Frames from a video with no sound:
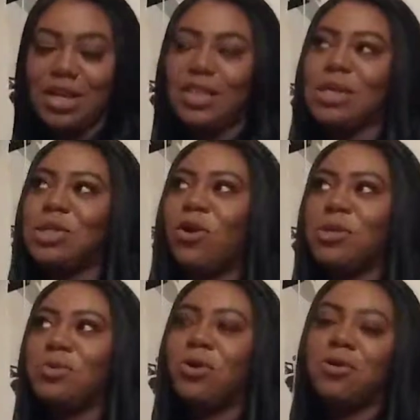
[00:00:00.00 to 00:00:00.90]
That's
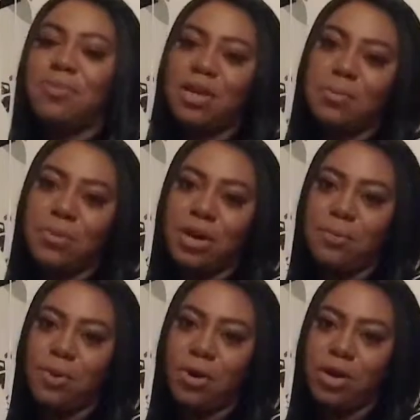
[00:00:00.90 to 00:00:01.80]
also going to be a
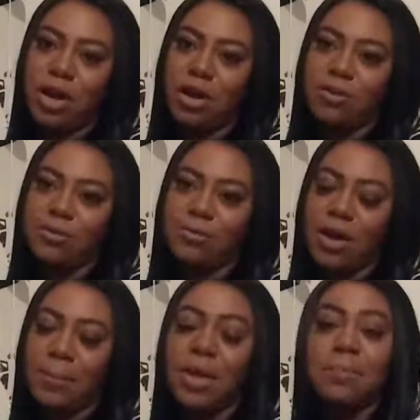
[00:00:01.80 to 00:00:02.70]
part of
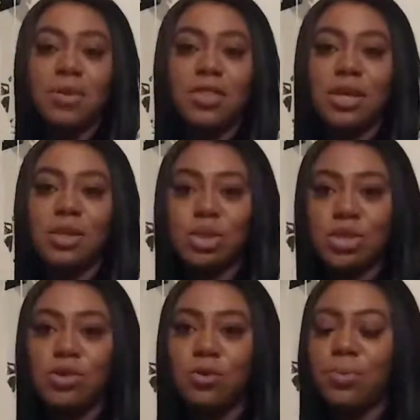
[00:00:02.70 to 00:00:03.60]
empathy
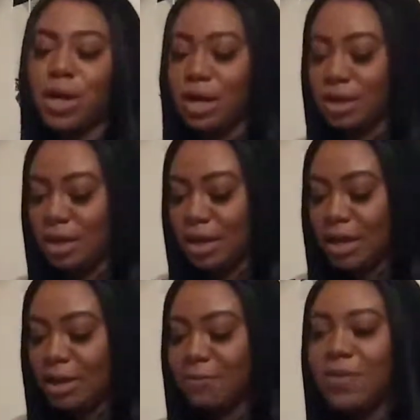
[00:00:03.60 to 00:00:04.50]
too, but
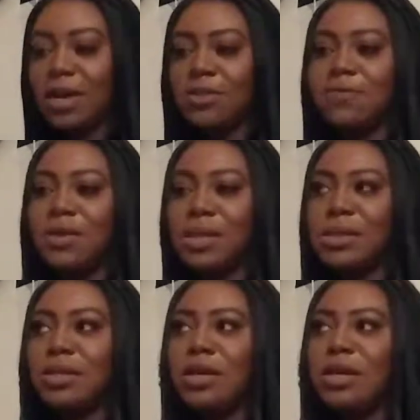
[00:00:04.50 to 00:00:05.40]
effective
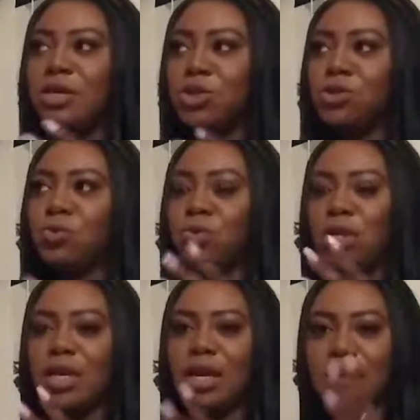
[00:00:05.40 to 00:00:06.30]
listening is you're
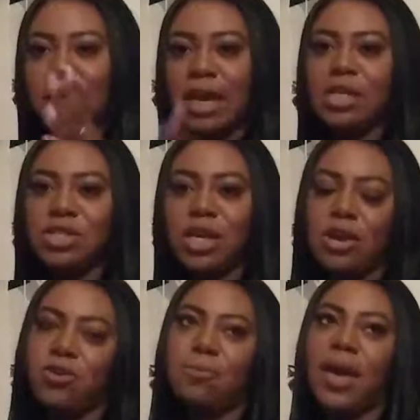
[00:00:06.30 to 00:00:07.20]
really engaging
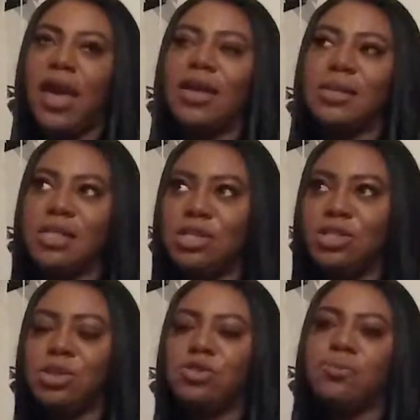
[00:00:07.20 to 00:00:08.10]
and you're paying
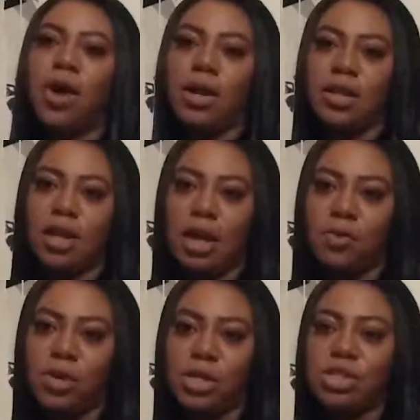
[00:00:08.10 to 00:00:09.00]
attention to body
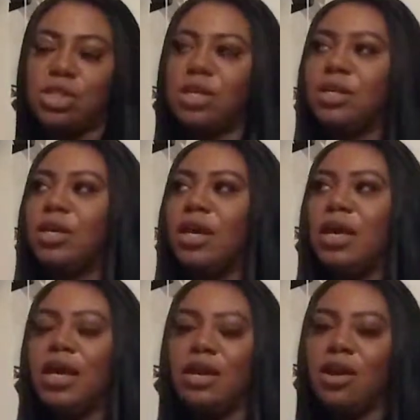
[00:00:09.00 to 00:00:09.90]
language and
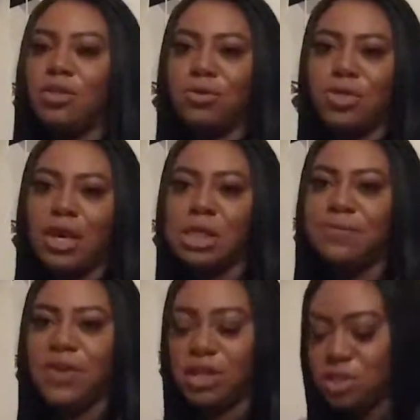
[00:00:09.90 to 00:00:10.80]
other things,
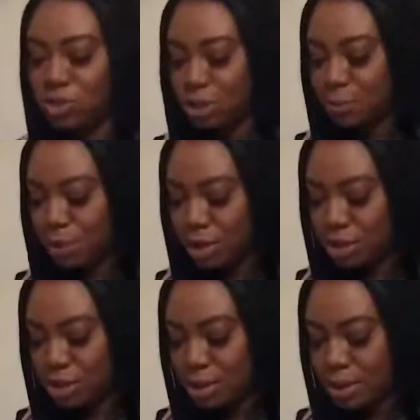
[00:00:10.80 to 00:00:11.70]
facial
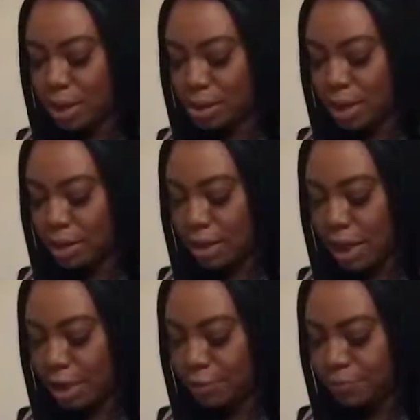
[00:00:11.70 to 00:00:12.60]
expressions, things like
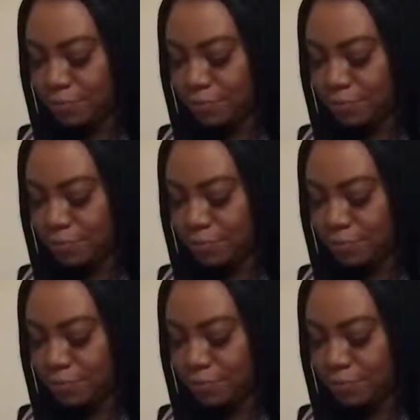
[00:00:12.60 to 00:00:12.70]
that.